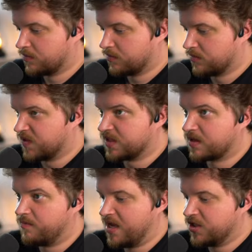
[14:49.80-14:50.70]
There's like
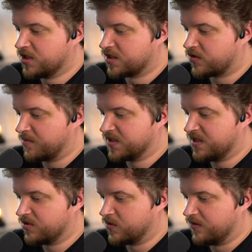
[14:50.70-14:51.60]
a major
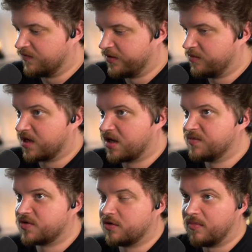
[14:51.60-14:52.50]
discrepancy between the volume that
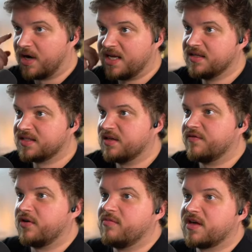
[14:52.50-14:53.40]
comes through my ears and the
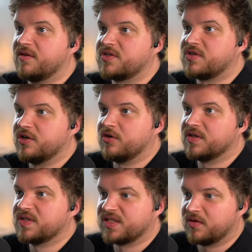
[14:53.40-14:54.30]
volume that comes through
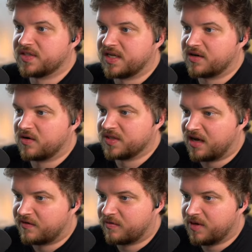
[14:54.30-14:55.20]
yours, so it's like always
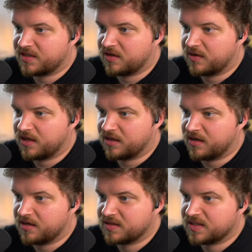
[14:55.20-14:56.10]
hard for me to tell how
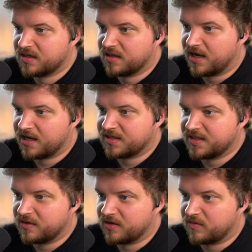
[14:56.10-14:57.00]
loud it is. I can see on the...